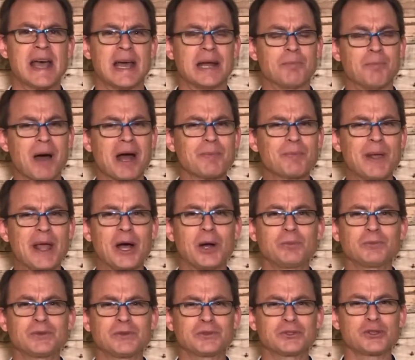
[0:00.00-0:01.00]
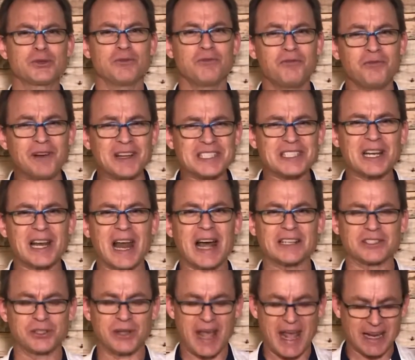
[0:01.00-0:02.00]
It might be helpful to
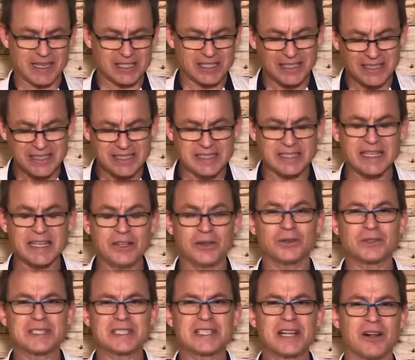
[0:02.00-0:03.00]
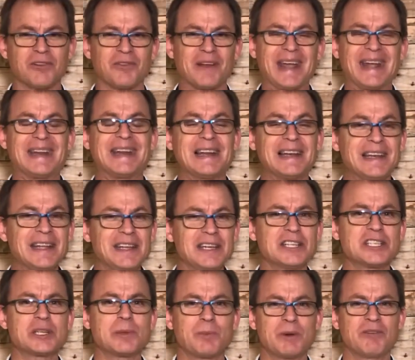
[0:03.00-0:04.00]
visualize, to actually see yourself in a
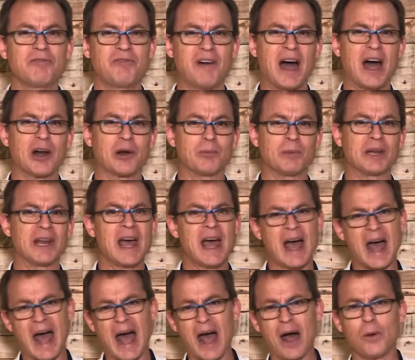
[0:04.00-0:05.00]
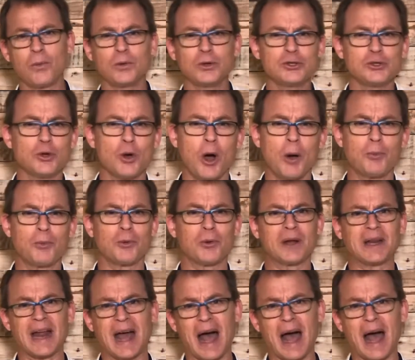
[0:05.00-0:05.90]
leadership environment. How would you operate?